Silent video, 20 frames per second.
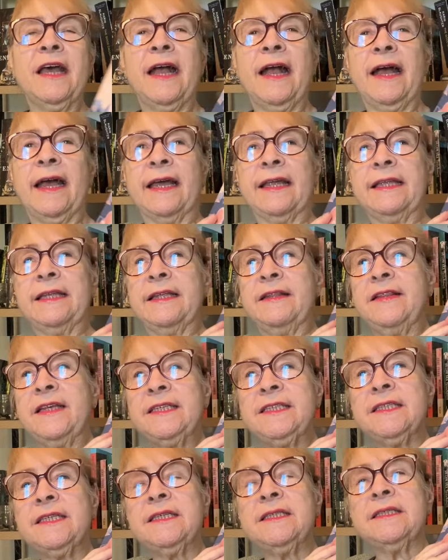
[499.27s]
And
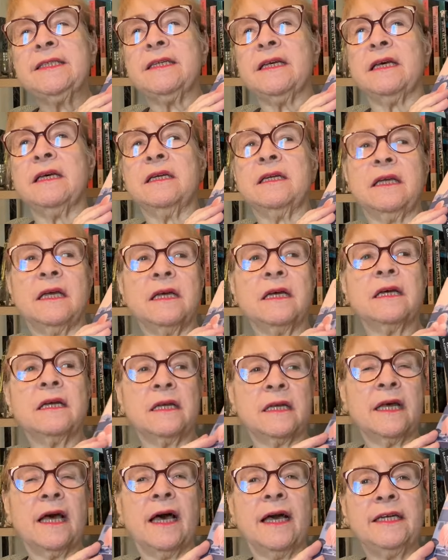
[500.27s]
this is
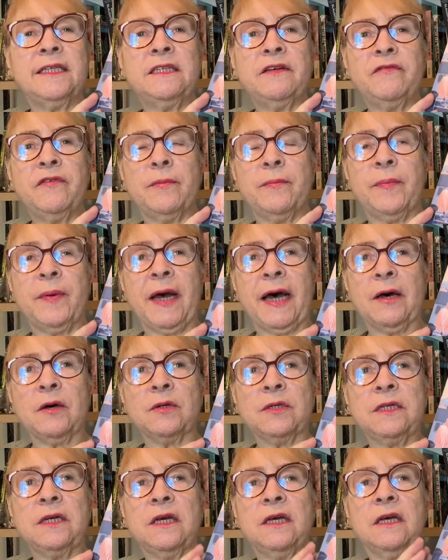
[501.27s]
kind of
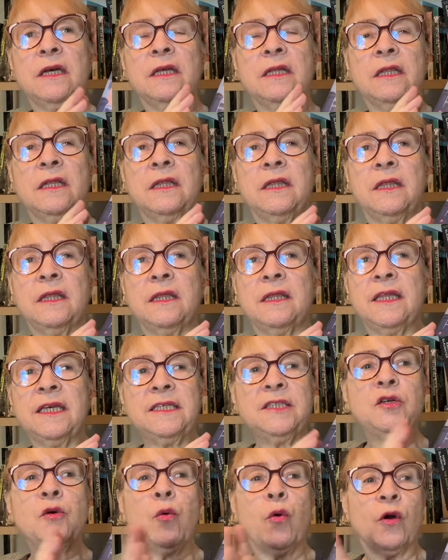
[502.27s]
about
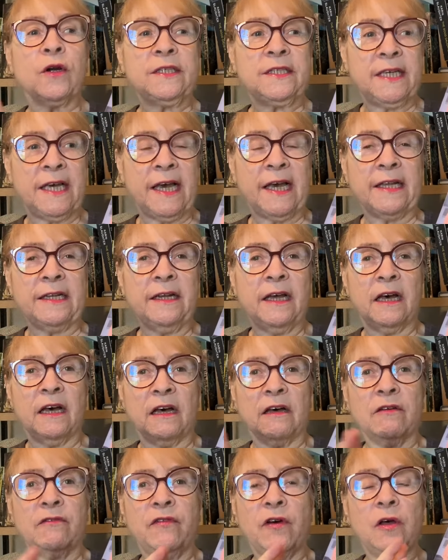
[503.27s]
this quartet
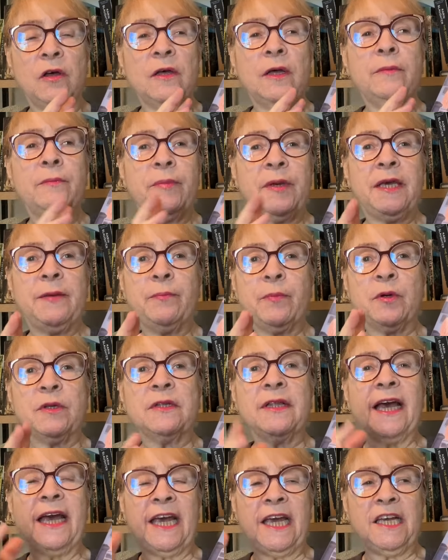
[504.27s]
of
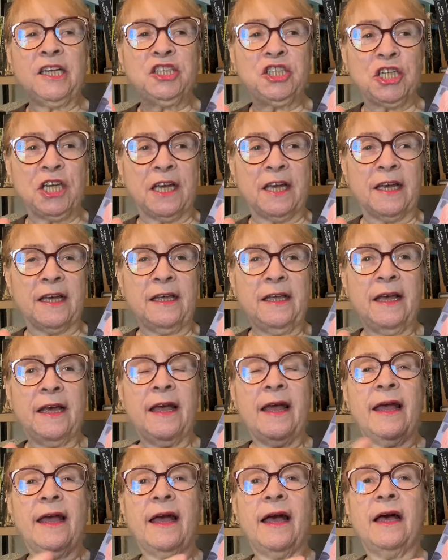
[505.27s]
people aging
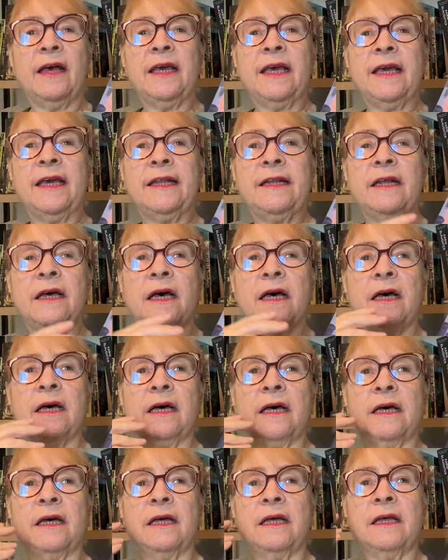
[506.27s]
in
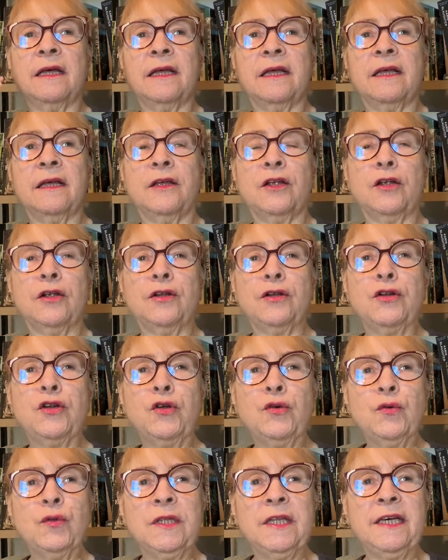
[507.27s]
a
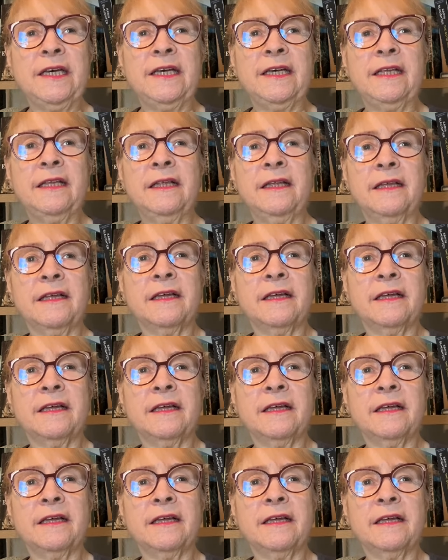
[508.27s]
new